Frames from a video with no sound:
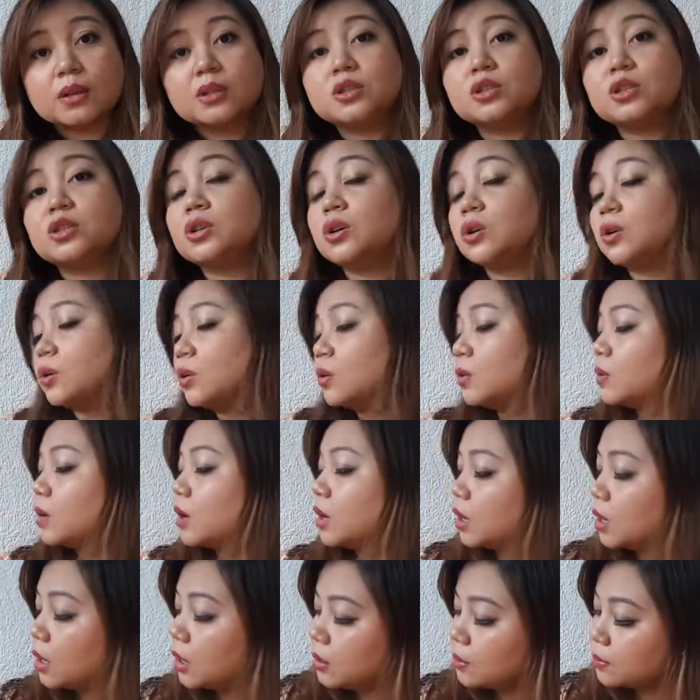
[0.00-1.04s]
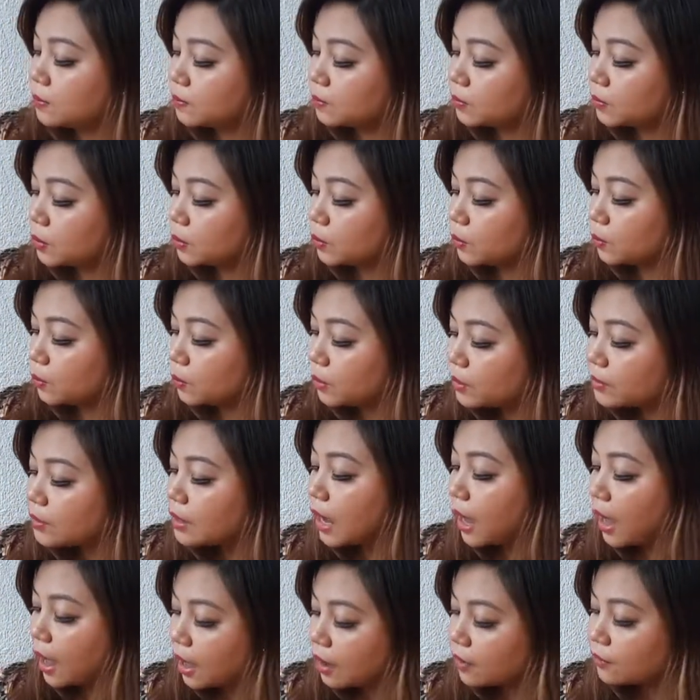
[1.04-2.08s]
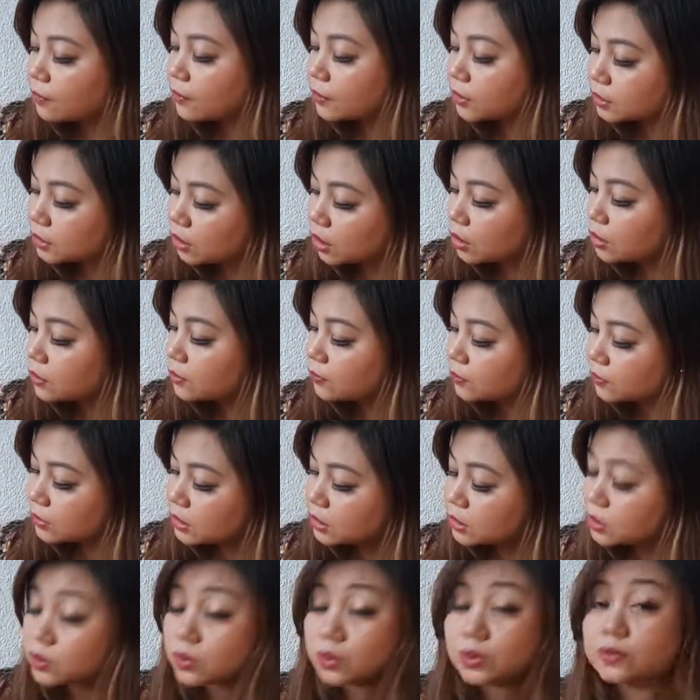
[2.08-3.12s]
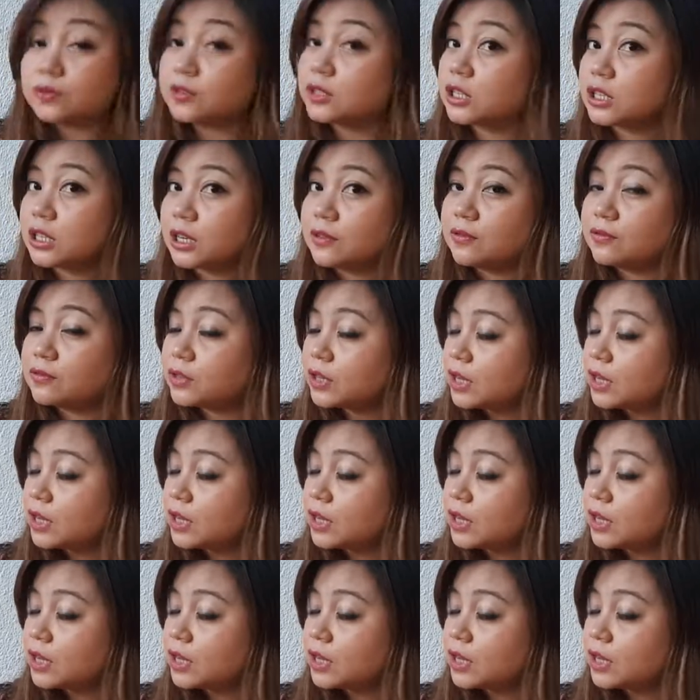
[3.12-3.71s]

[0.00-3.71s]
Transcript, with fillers: So um, we have a lot of these sort of stuff.